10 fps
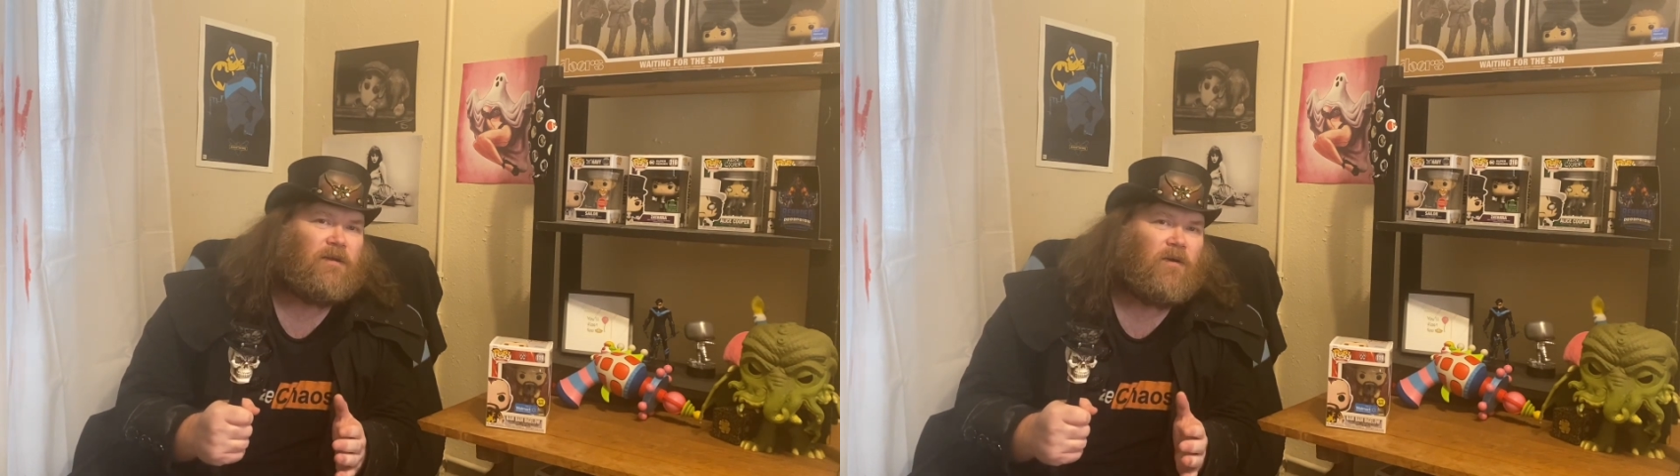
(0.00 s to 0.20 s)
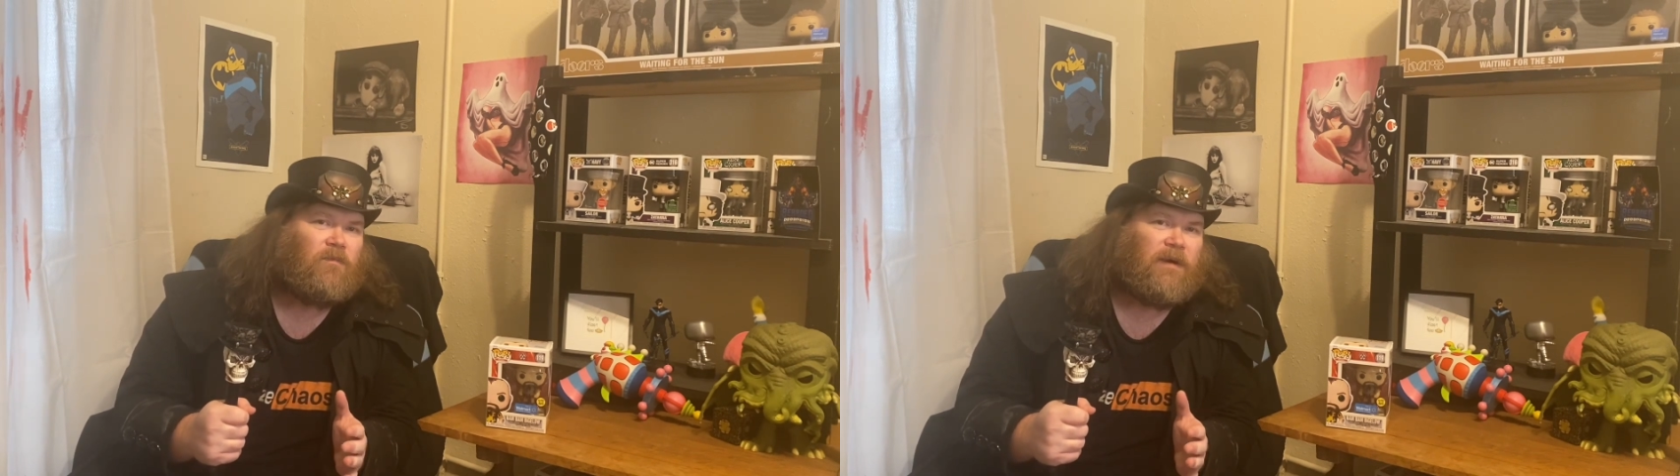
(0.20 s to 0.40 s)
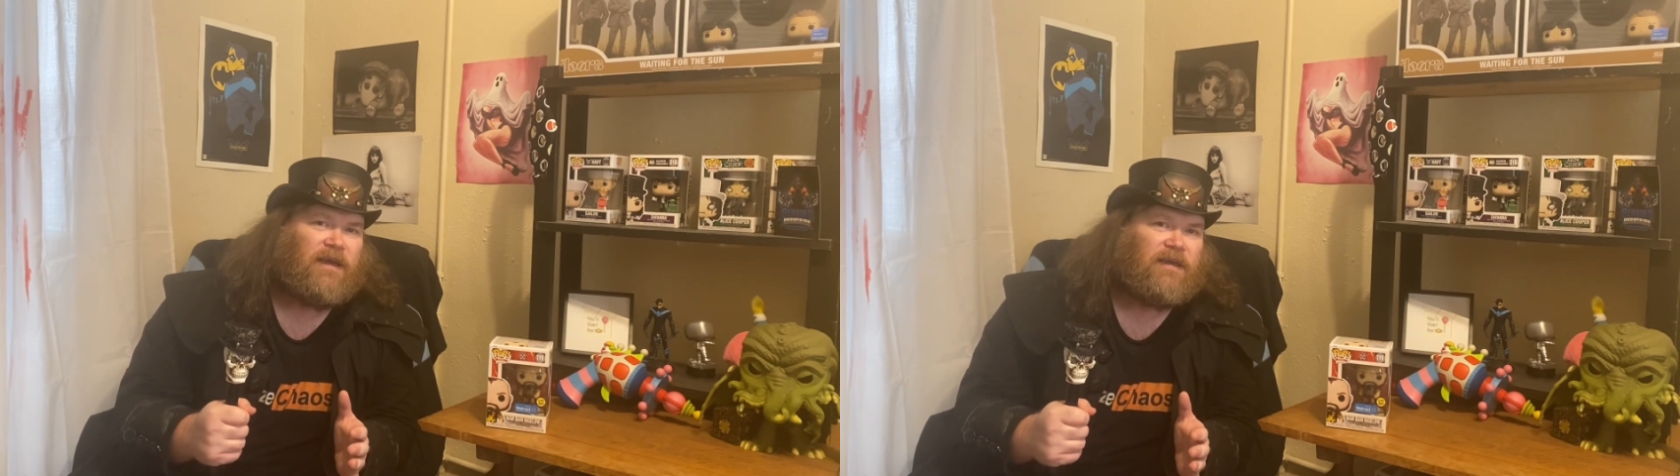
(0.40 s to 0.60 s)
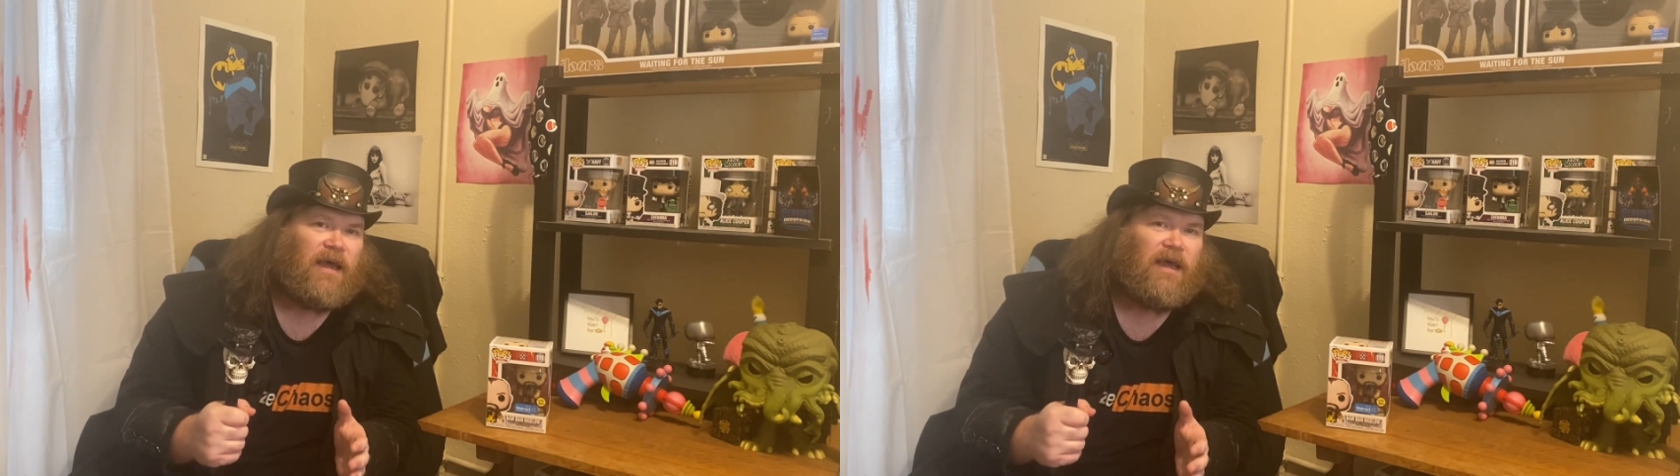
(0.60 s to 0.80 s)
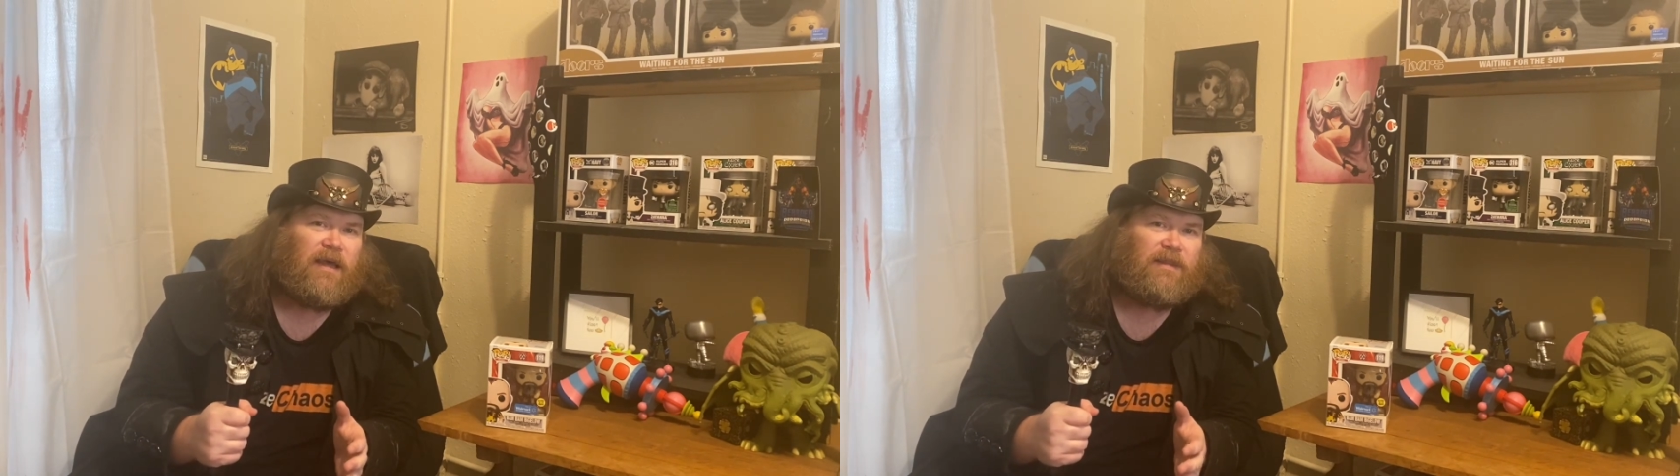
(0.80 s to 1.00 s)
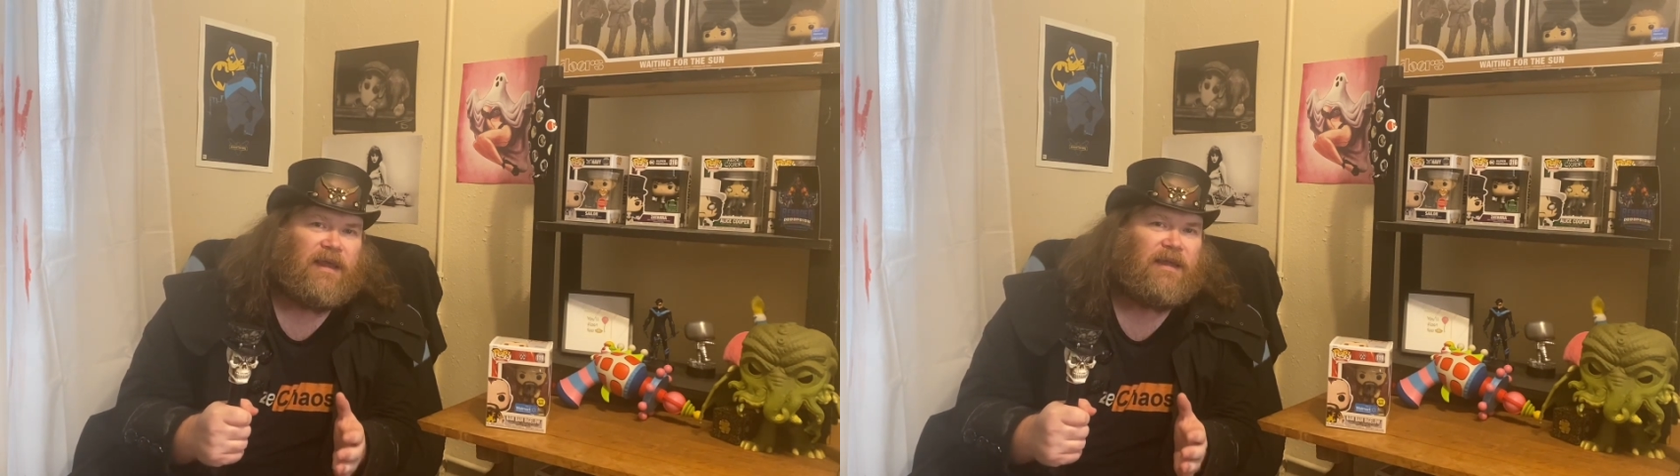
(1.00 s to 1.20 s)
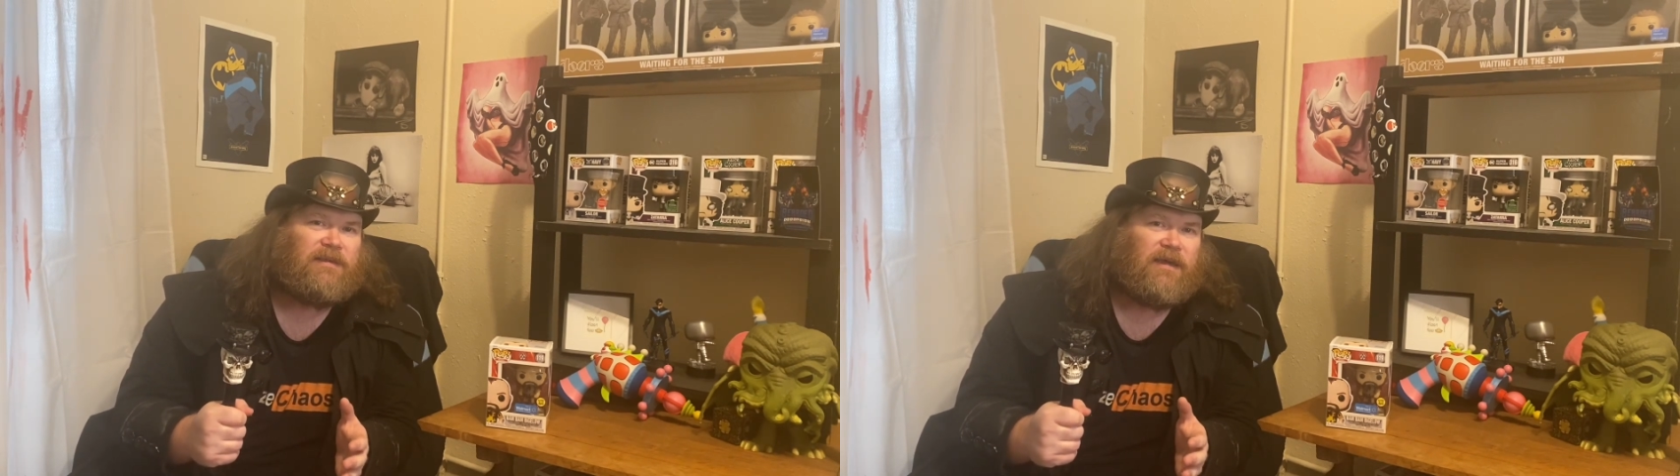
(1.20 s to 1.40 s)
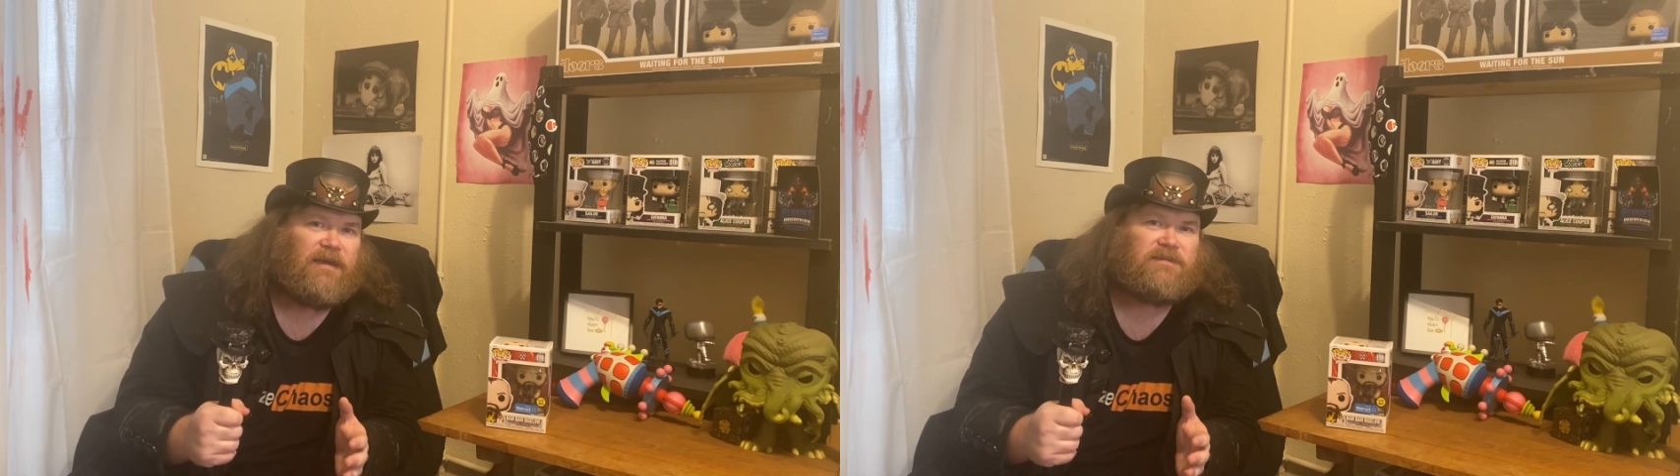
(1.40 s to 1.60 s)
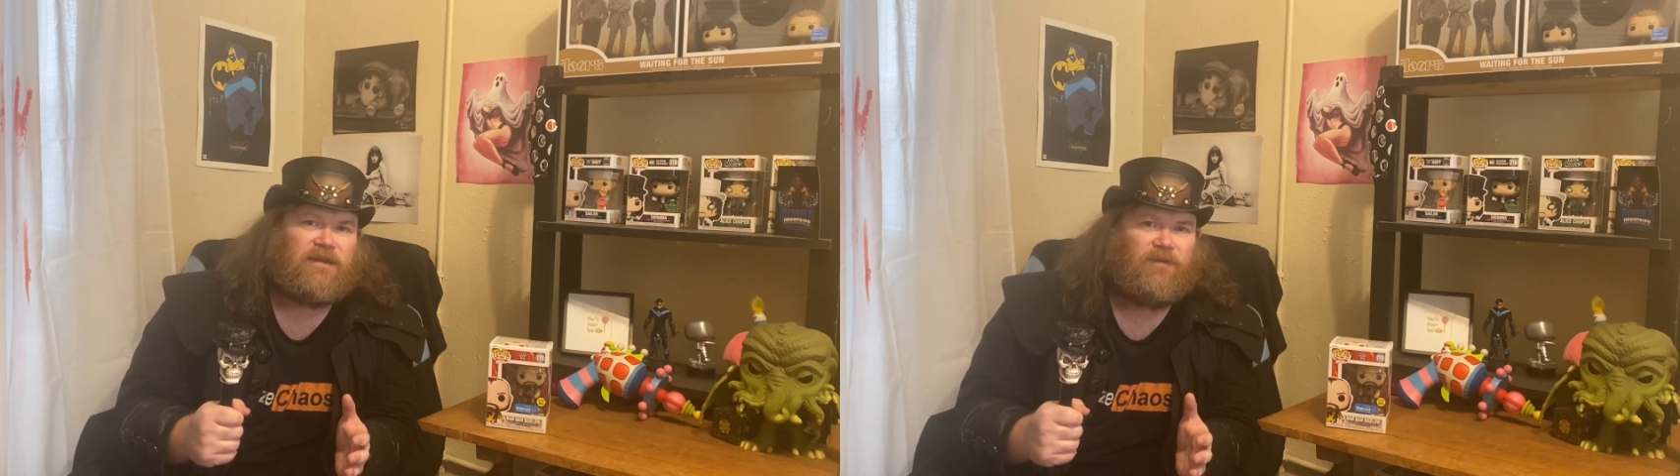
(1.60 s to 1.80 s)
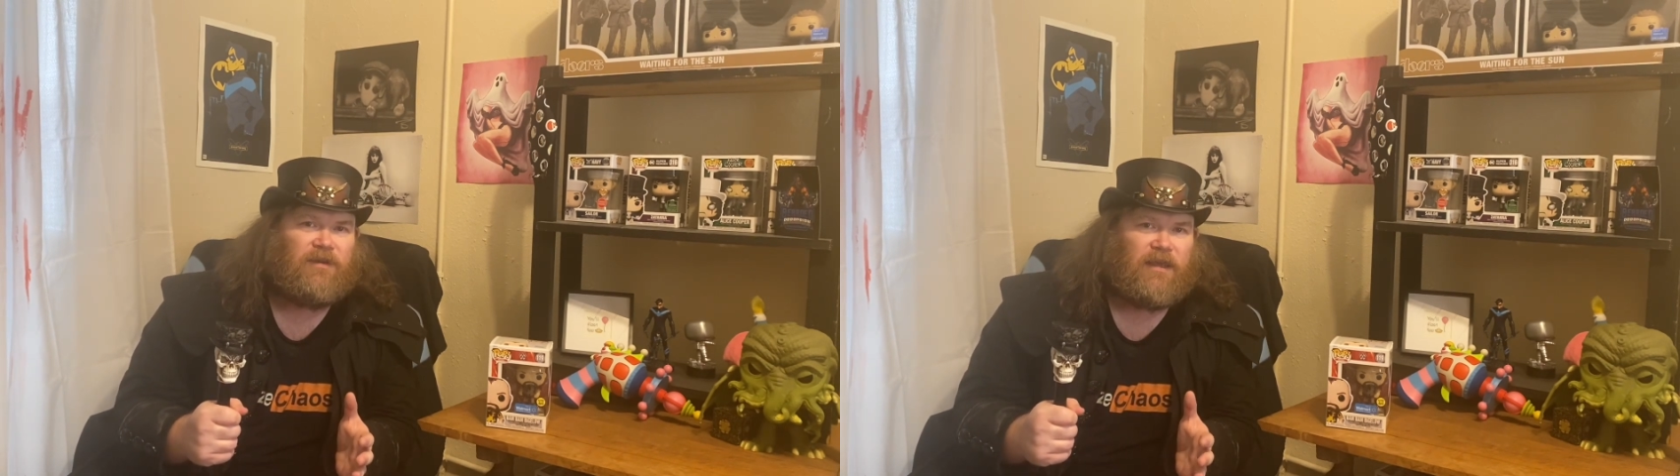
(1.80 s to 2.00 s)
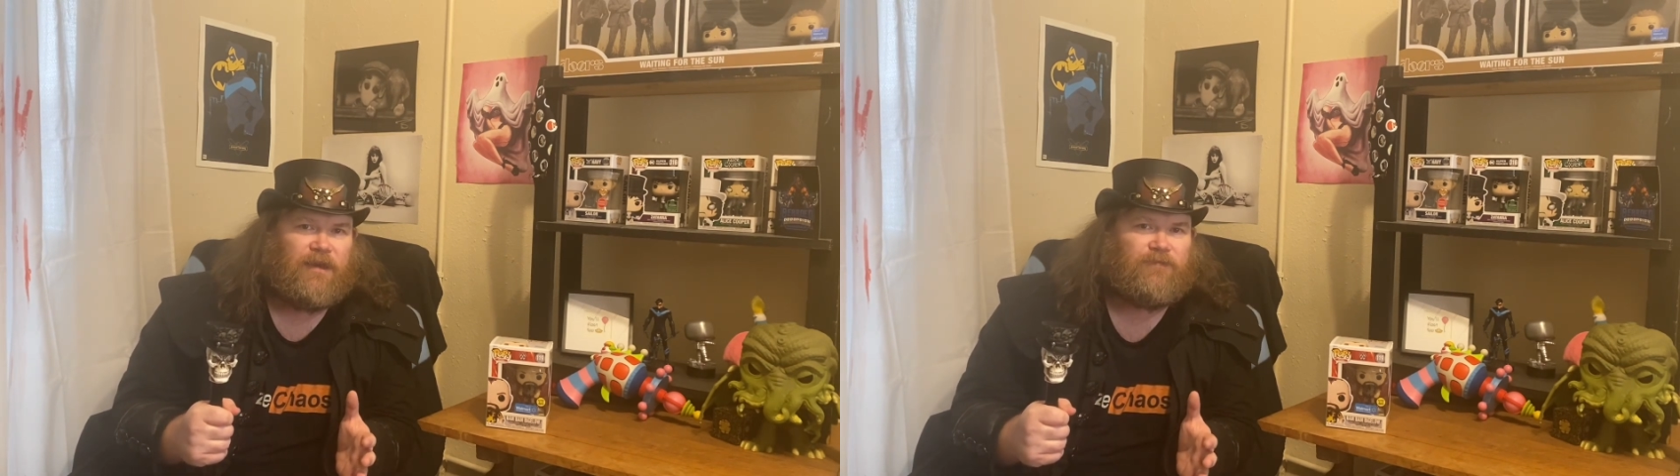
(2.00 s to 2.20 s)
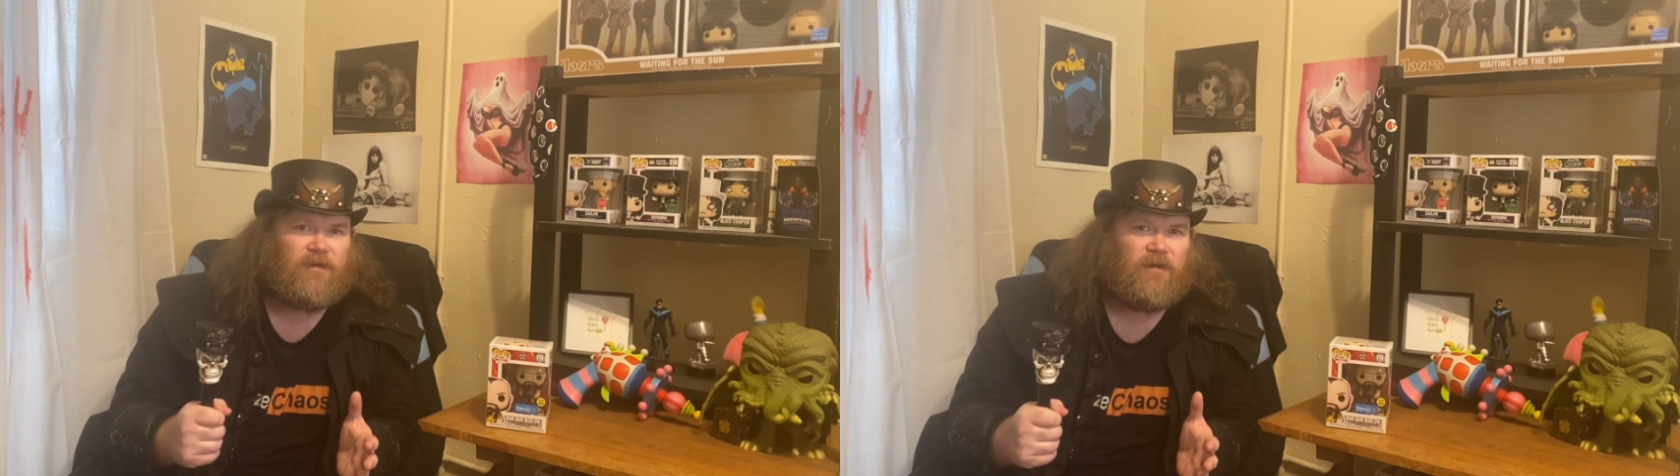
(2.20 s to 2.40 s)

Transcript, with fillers: oh my God, that guy's going after